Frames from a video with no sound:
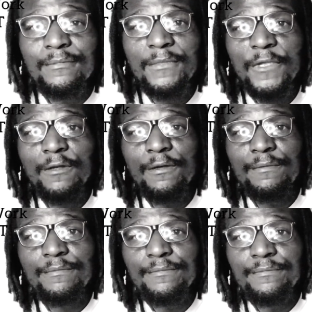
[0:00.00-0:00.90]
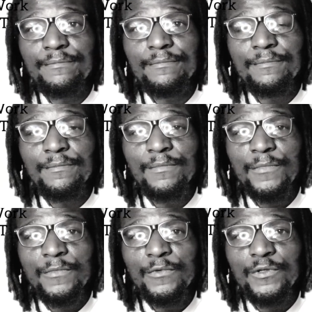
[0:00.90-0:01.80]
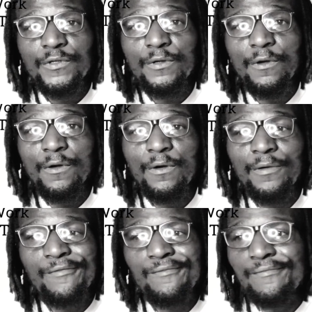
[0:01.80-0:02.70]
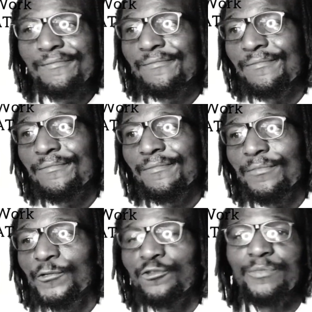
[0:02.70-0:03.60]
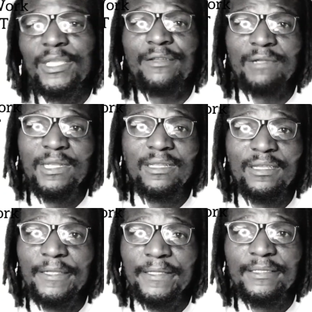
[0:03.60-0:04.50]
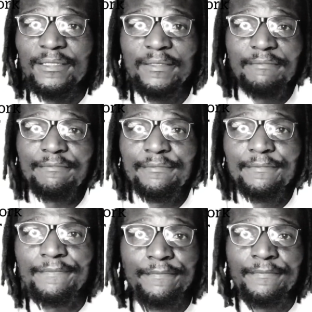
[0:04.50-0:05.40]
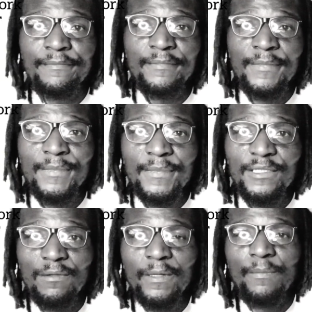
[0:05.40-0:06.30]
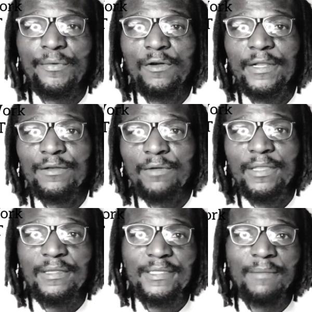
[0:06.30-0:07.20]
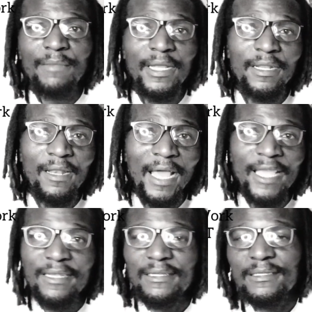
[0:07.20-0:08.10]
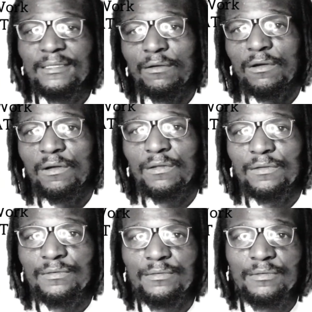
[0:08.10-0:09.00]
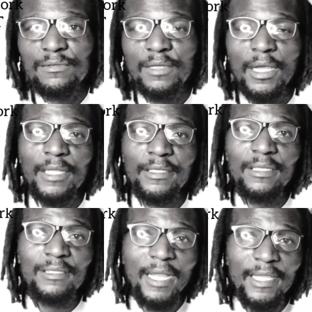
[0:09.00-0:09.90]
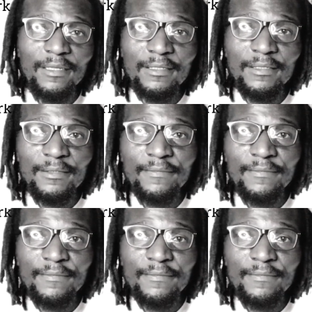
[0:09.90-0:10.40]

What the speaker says: You know? So, to me, really, it's not important whether somebody likes or dislikes,